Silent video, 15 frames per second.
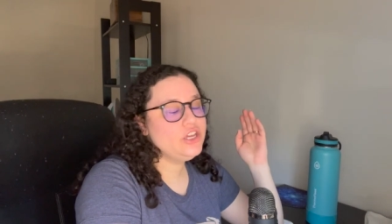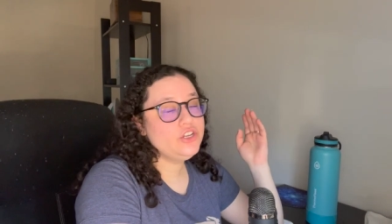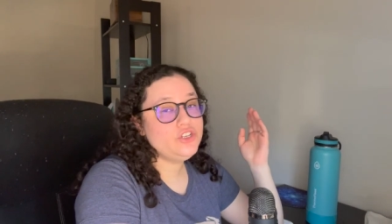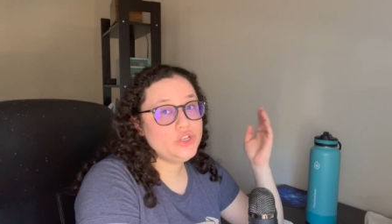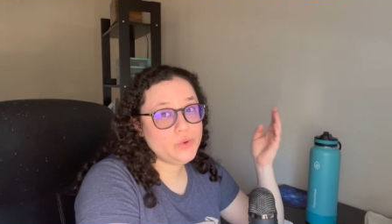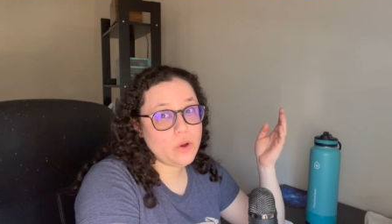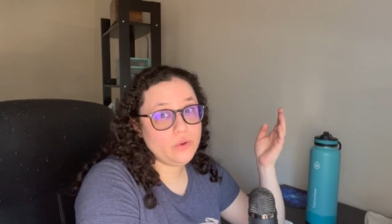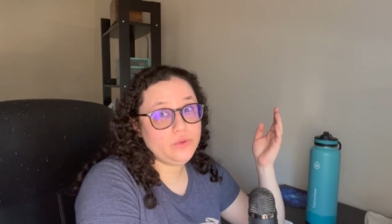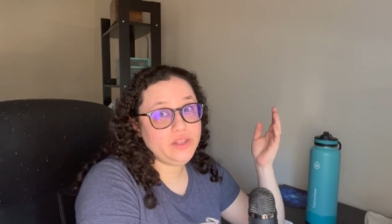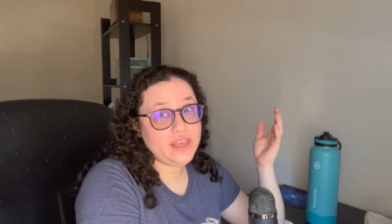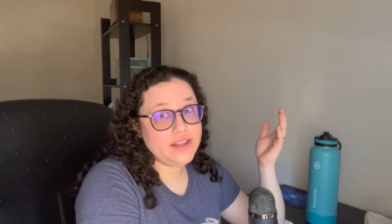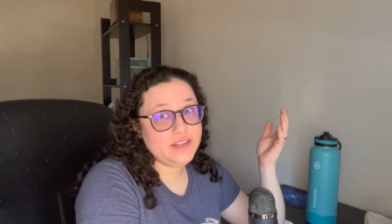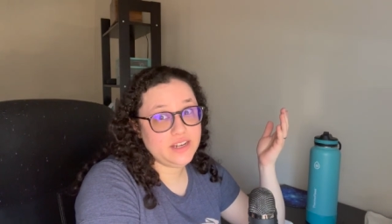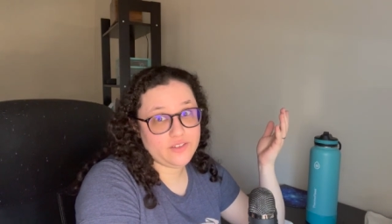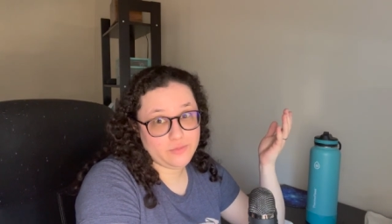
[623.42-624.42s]
To quote the
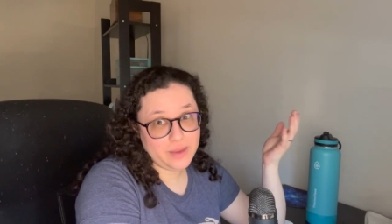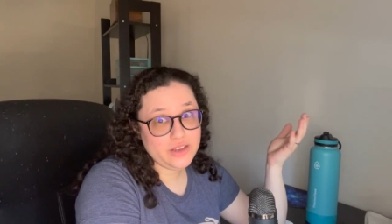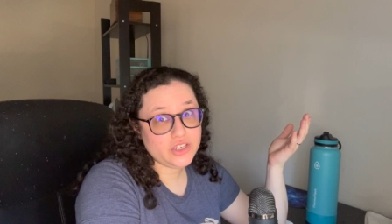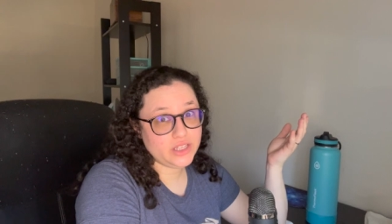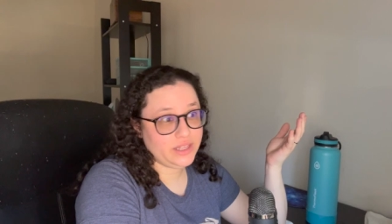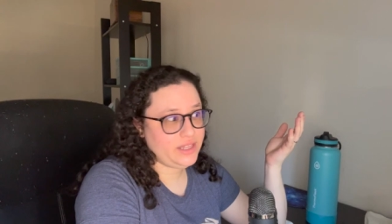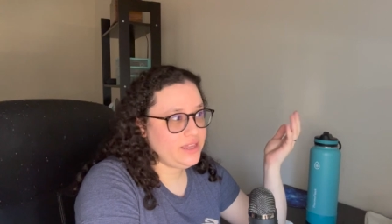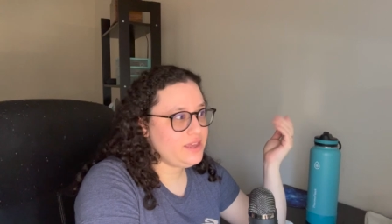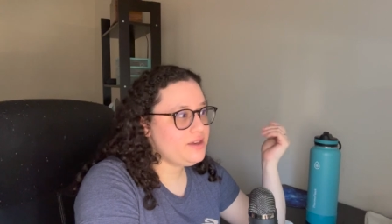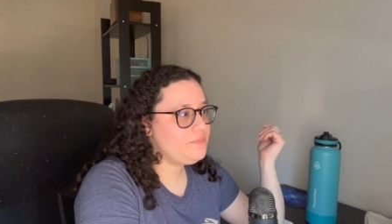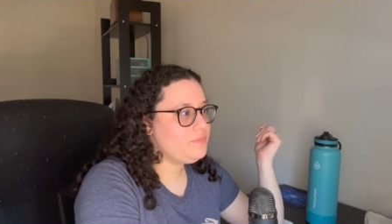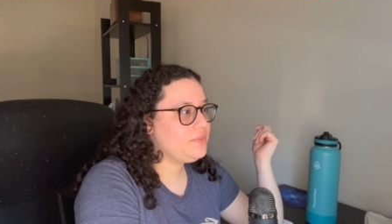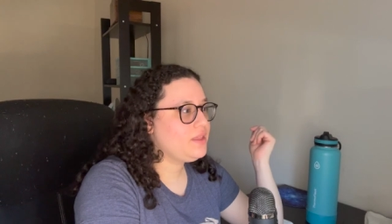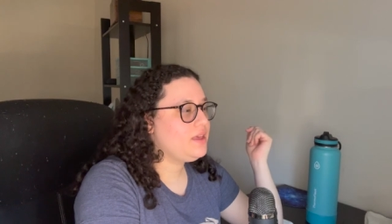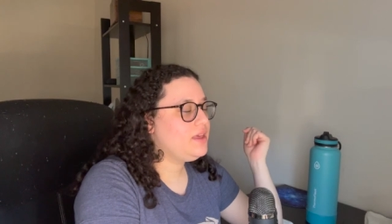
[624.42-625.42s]
Anti Defamation League,
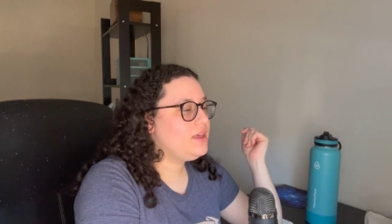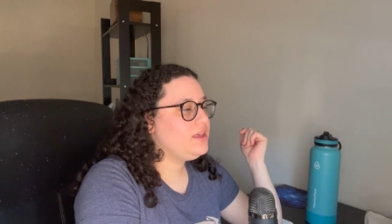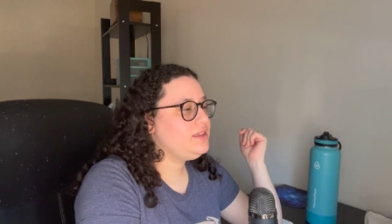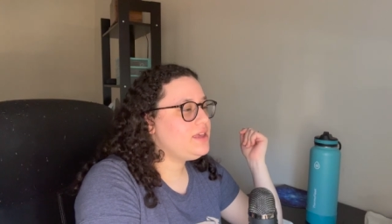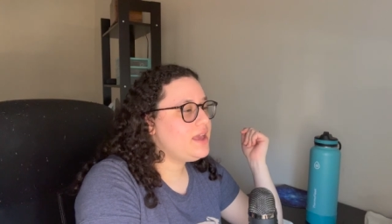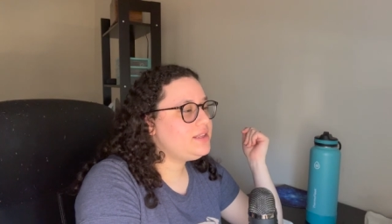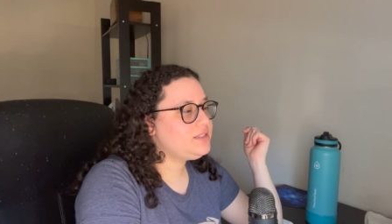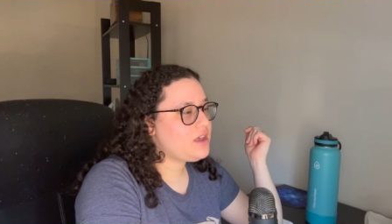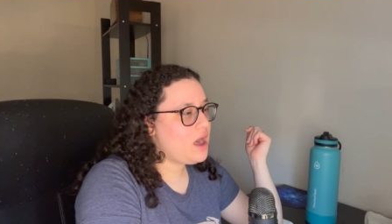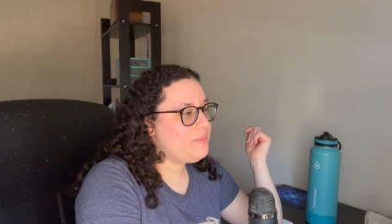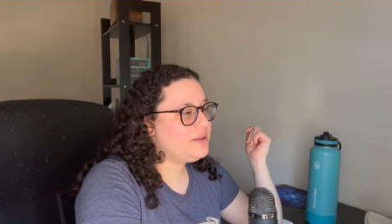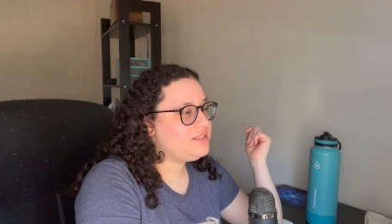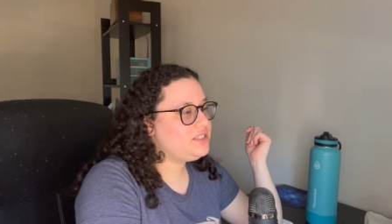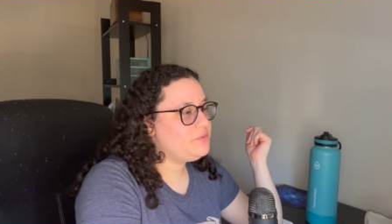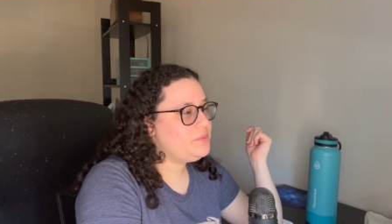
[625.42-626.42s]
Ye's
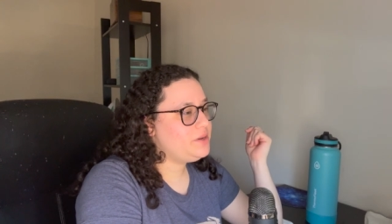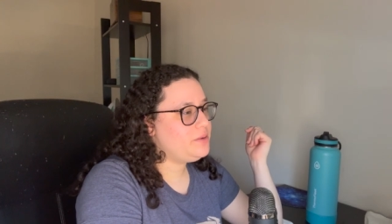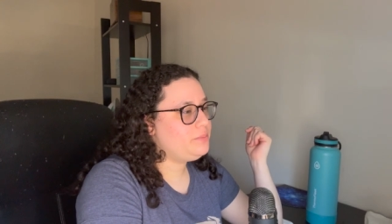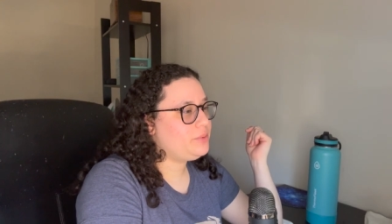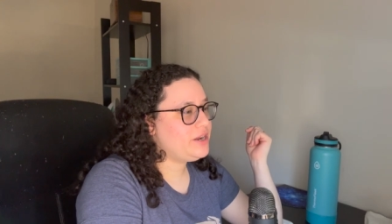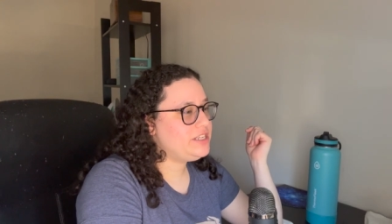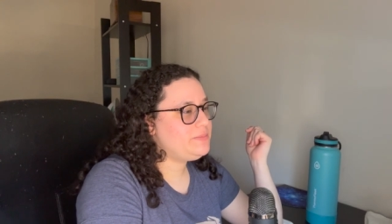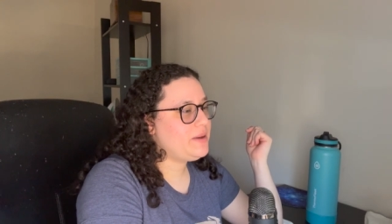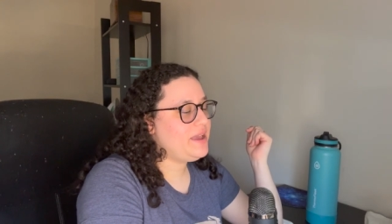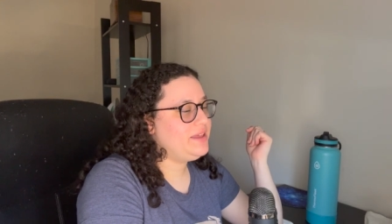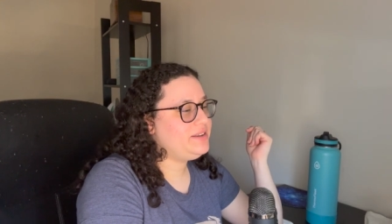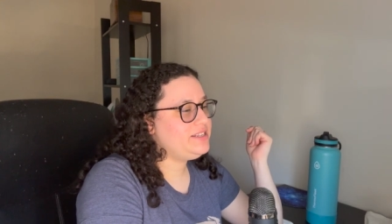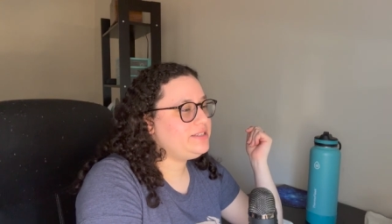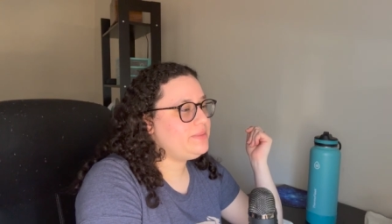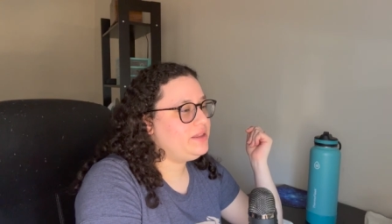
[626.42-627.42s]
comments have been embraced by
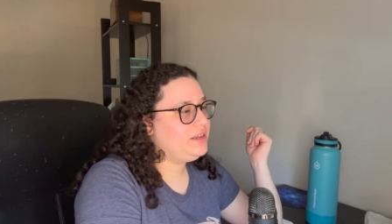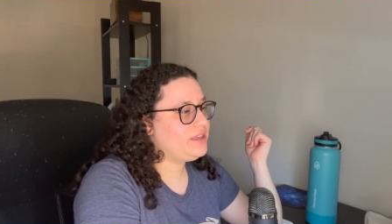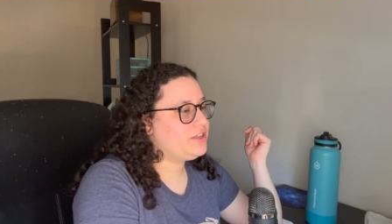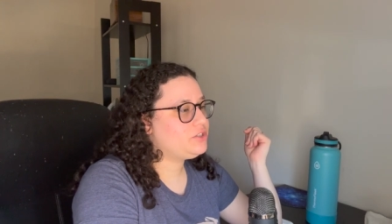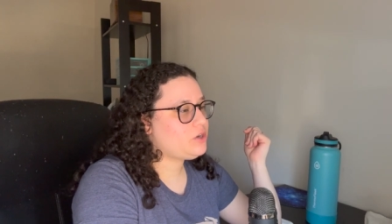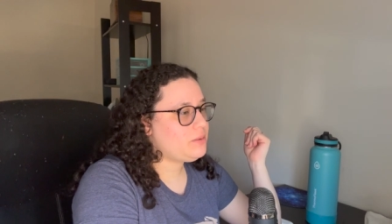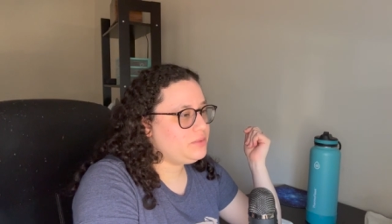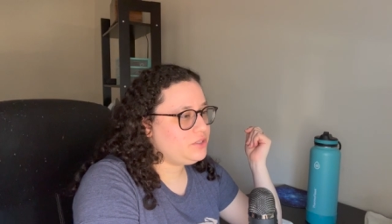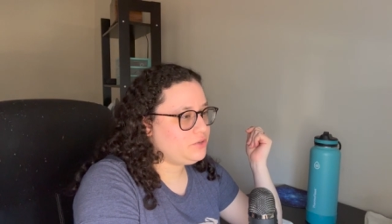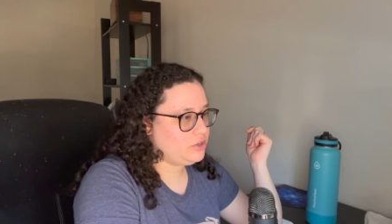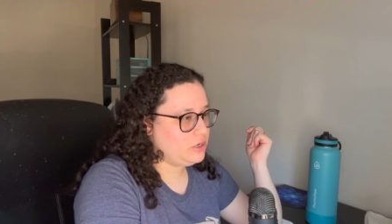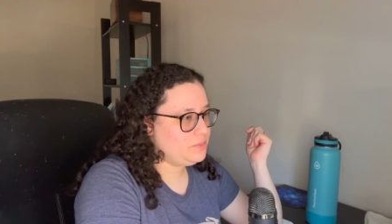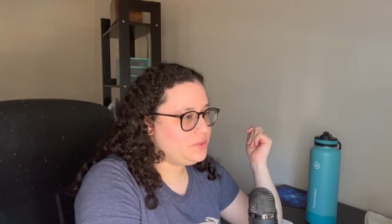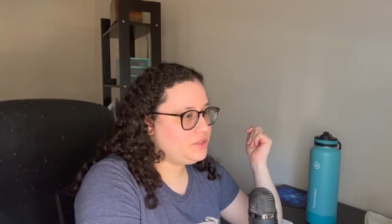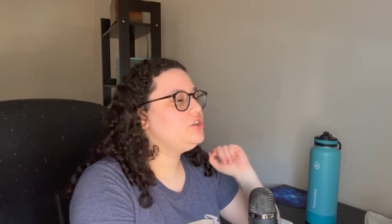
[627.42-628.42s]
anti Semitic extremist
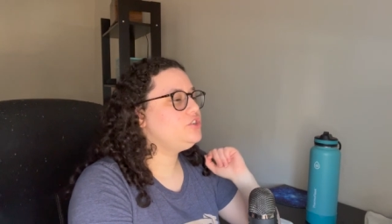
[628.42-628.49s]
groups.